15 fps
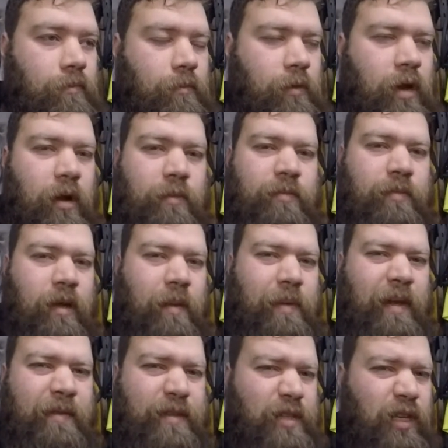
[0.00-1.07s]
well, I
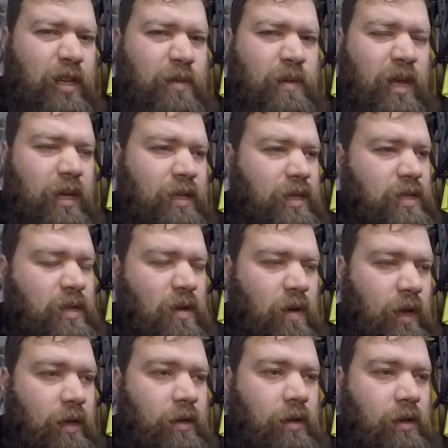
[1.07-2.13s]
believe it's a unique
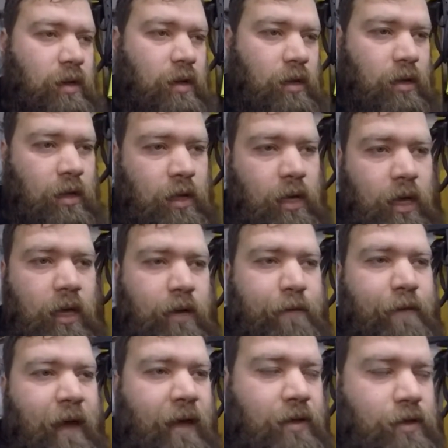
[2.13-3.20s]
design in the
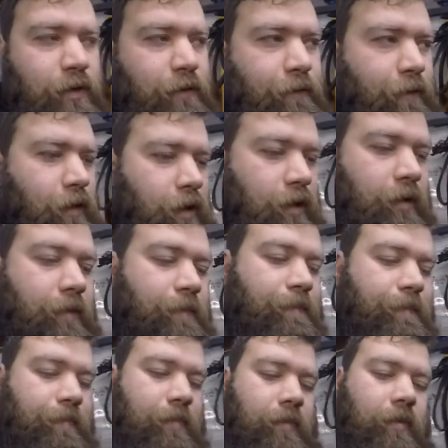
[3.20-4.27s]
fact of the
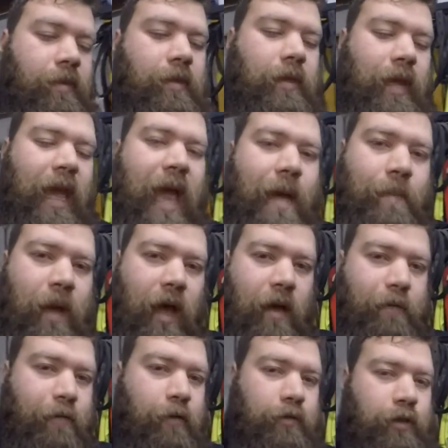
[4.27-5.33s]
cam
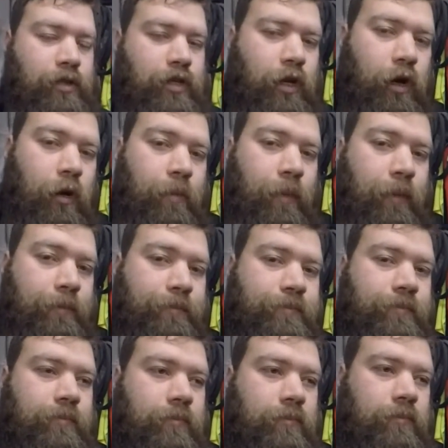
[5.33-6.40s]
cover on the top
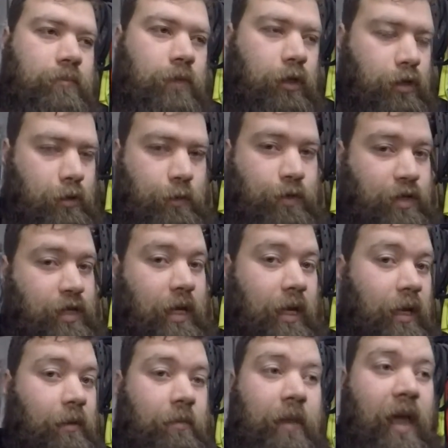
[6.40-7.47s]
that you
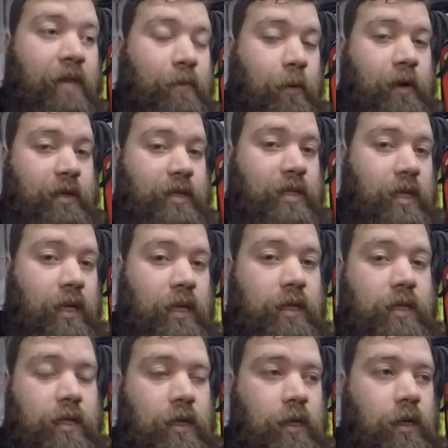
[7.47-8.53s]
see, that everyone
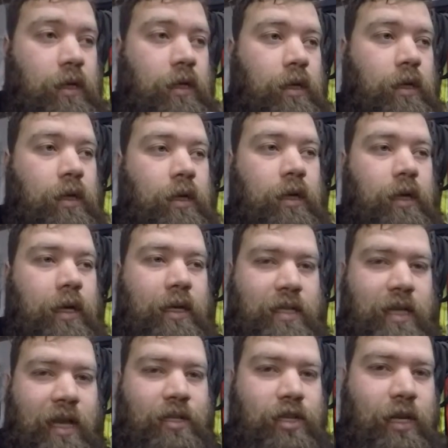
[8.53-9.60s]
sees, is
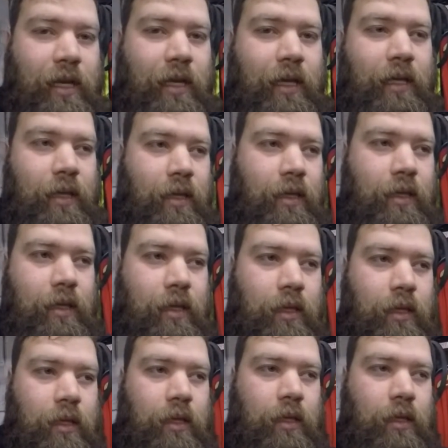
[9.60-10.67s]
actually
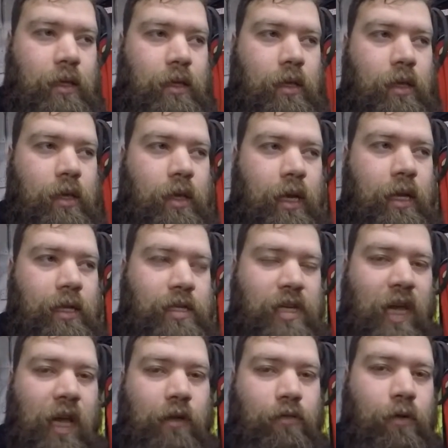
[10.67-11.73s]

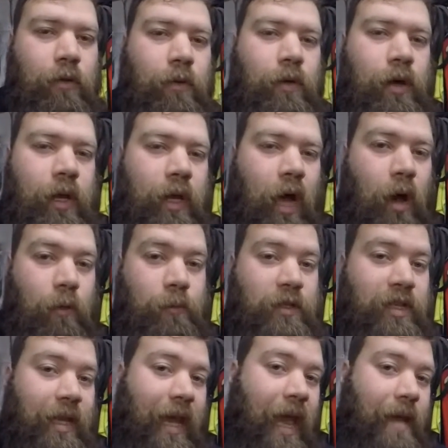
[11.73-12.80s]
integral and holds
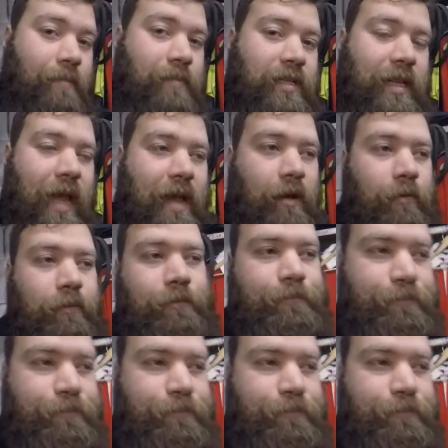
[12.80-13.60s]
the cams down.